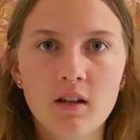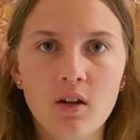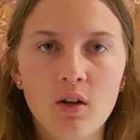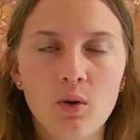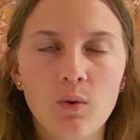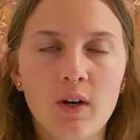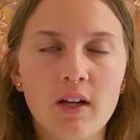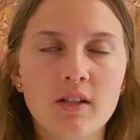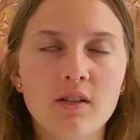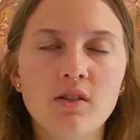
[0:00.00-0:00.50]

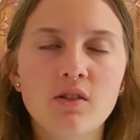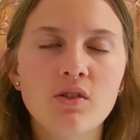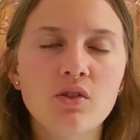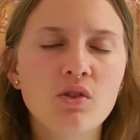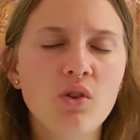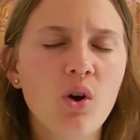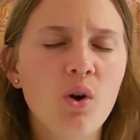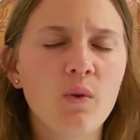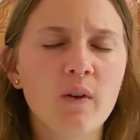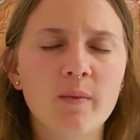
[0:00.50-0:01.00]
who are
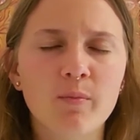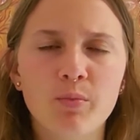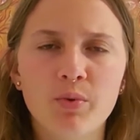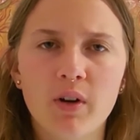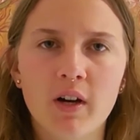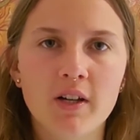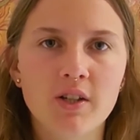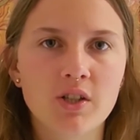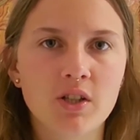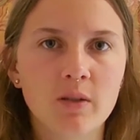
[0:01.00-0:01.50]
so
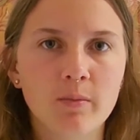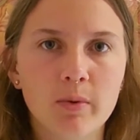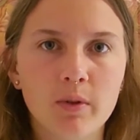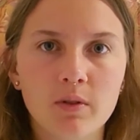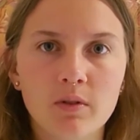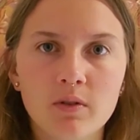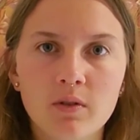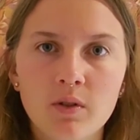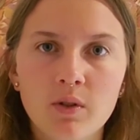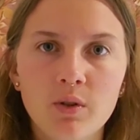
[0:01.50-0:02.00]

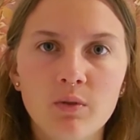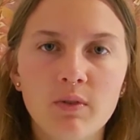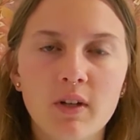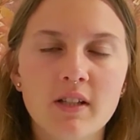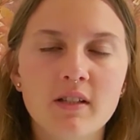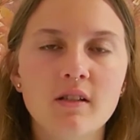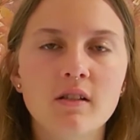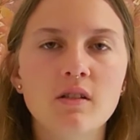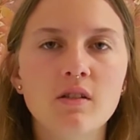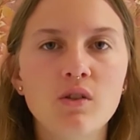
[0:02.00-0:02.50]
impressionable, who
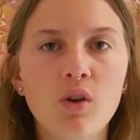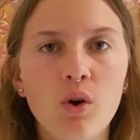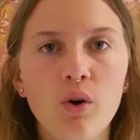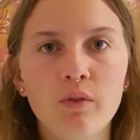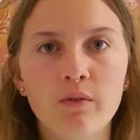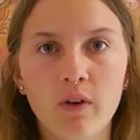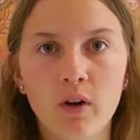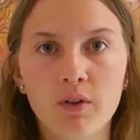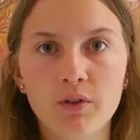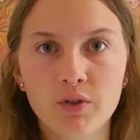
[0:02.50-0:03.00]
are
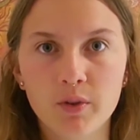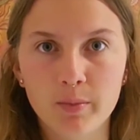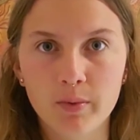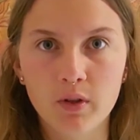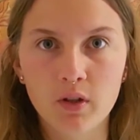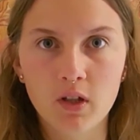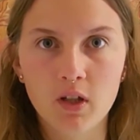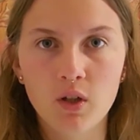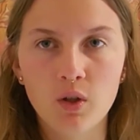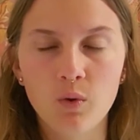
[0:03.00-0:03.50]
so
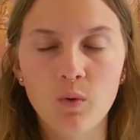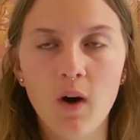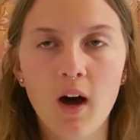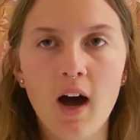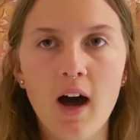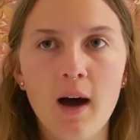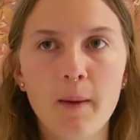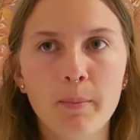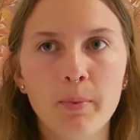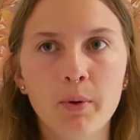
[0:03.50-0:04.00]
vulnerable, who
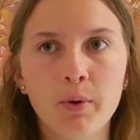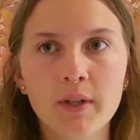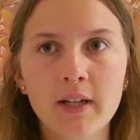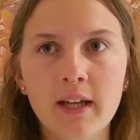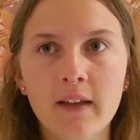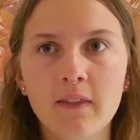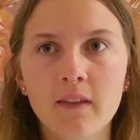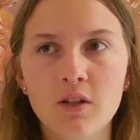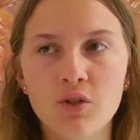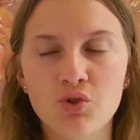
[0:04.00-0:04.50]
are
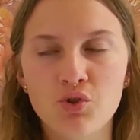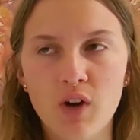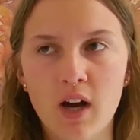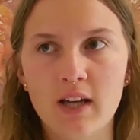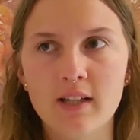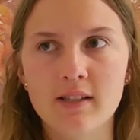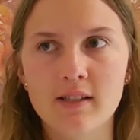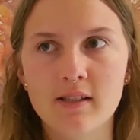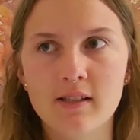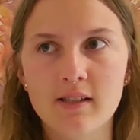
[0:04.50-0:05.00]
putting the
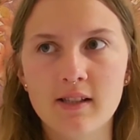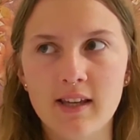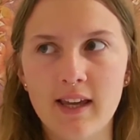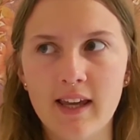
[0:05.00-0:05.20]
trust